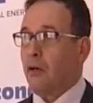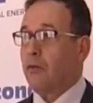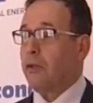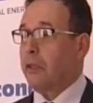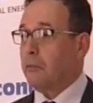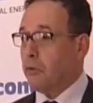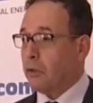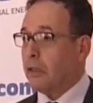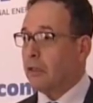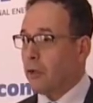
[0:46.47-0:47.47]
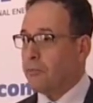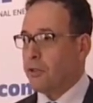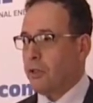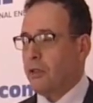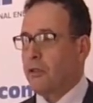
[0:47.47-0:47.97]
or an important
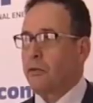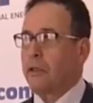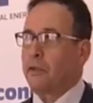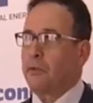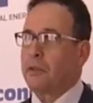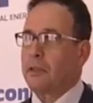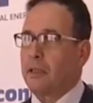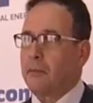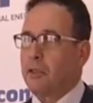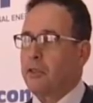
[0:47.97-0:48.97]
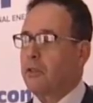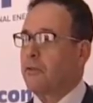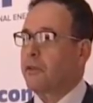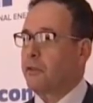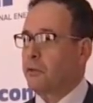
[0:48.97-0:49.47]
option to reduce the
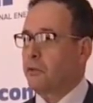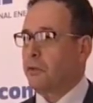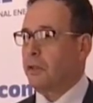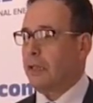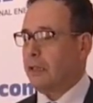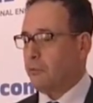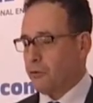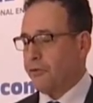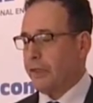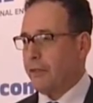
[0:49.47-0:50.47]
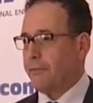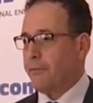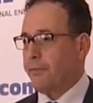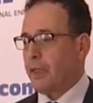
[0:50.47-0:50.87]
emission of CO2 to the atmosphere.